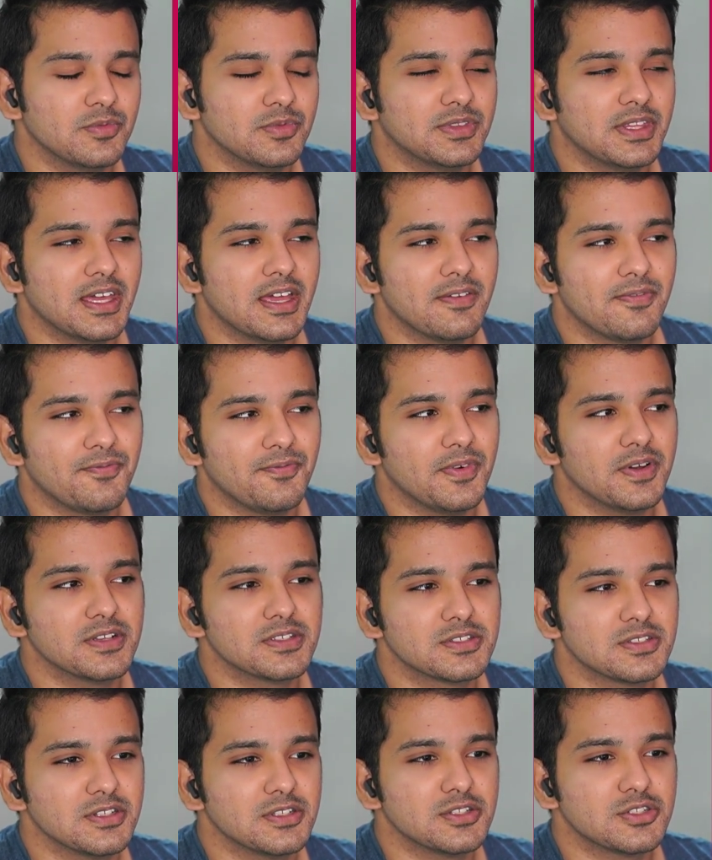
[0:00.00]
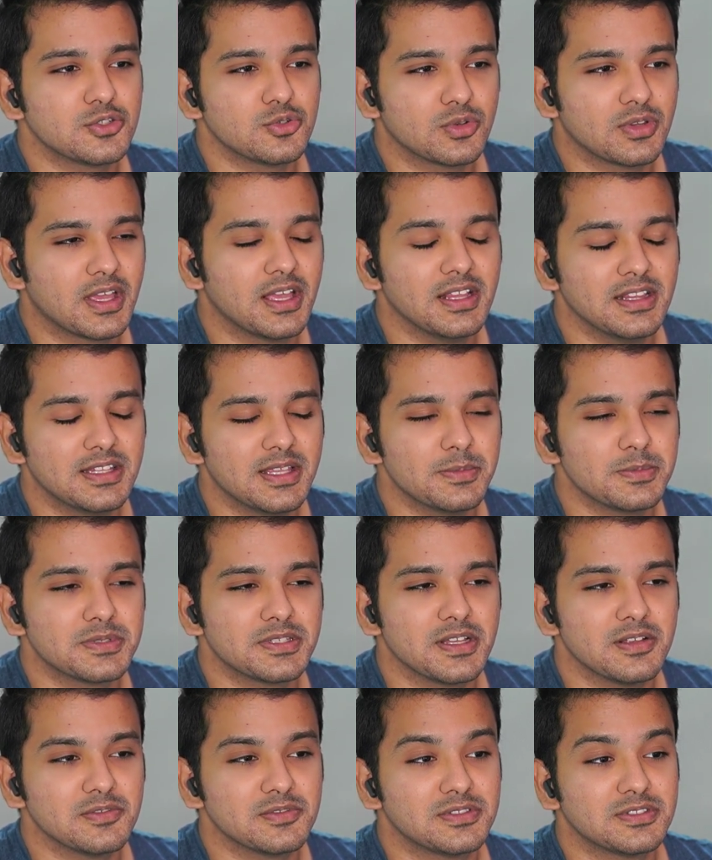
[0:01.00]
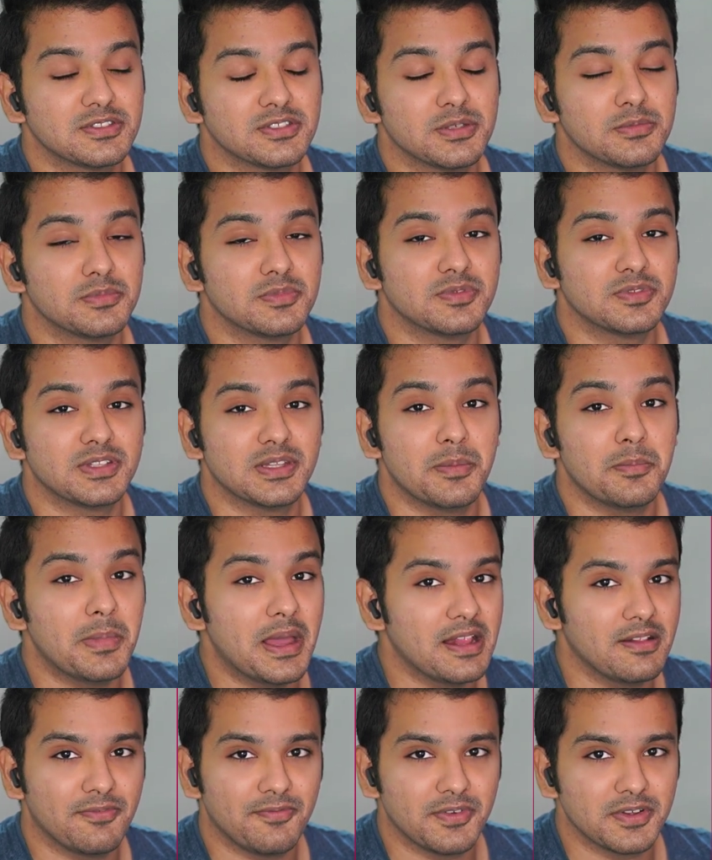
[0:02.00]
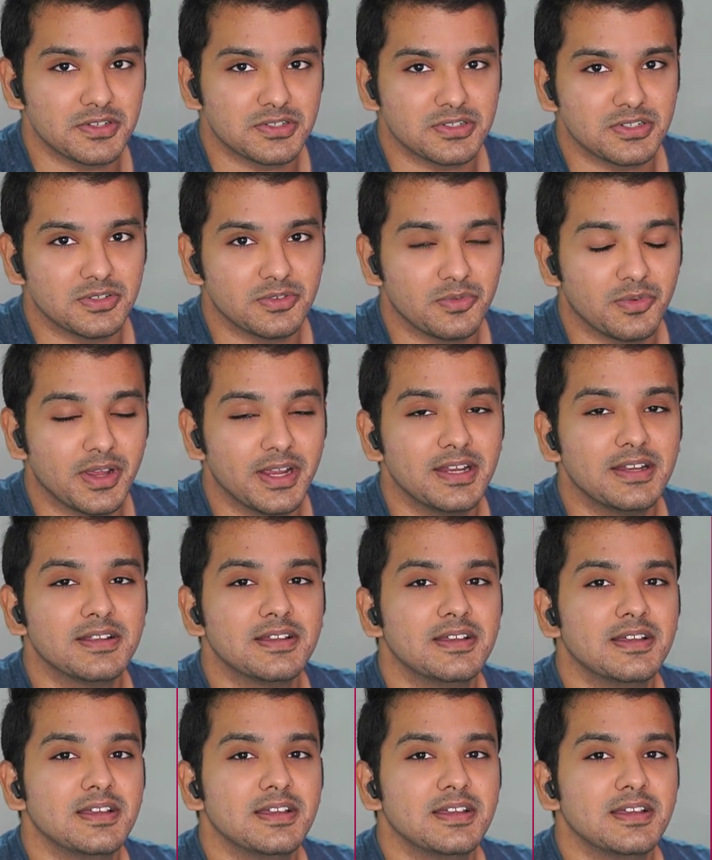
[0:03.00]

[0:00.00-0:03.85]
their functions to kill themselves some they malfunction right